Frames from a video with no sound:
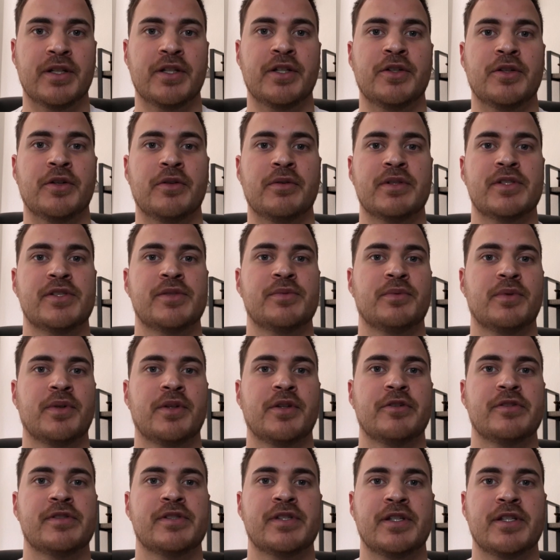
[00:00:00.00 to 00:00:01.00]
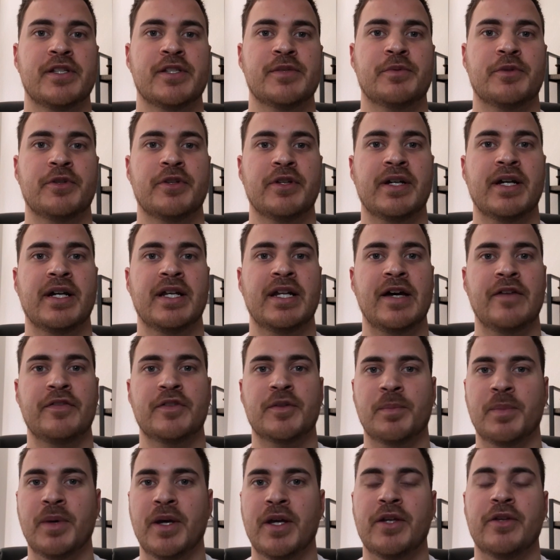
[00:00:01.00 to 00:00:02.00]
You know, it's one of those things where you kind of have to
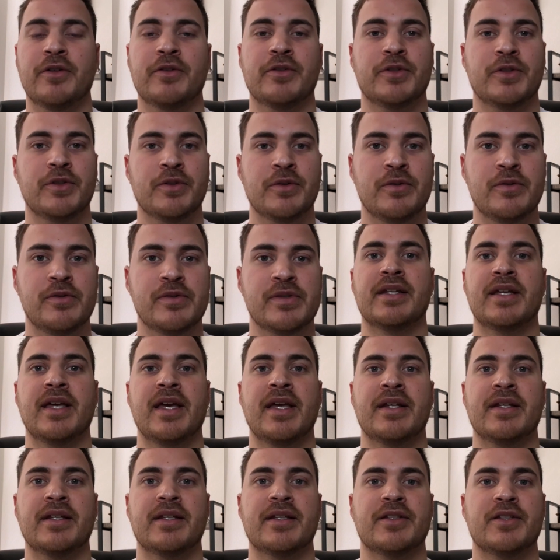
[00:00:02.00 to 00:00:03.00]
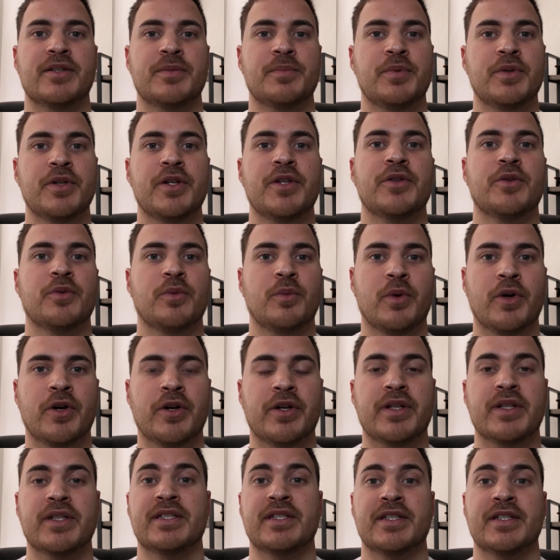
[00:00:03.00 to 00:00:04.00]
pay your dues and put in the
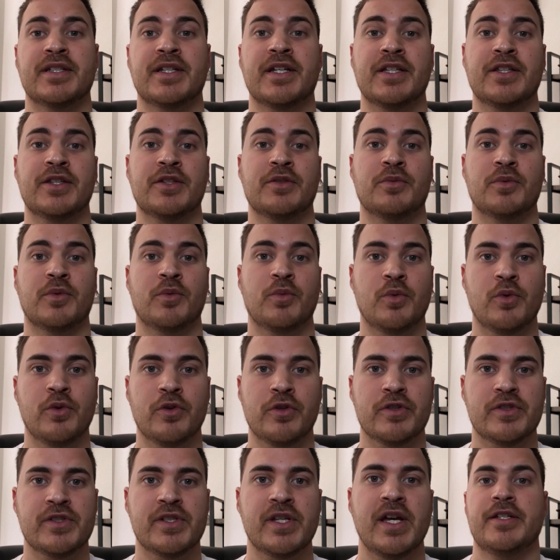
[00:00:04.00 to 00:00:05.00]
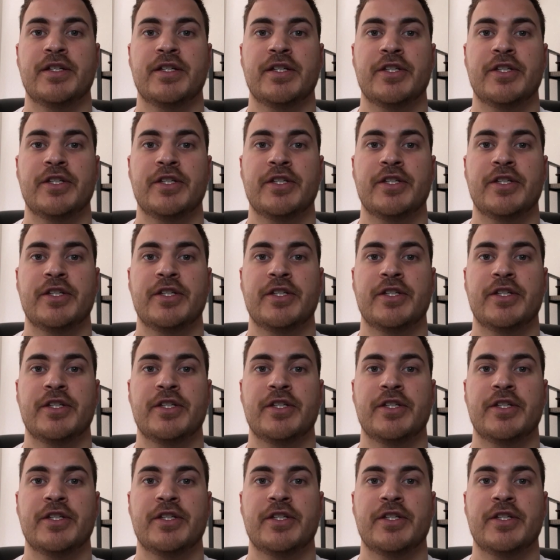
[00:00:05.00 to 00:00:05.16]
work to get the rewards.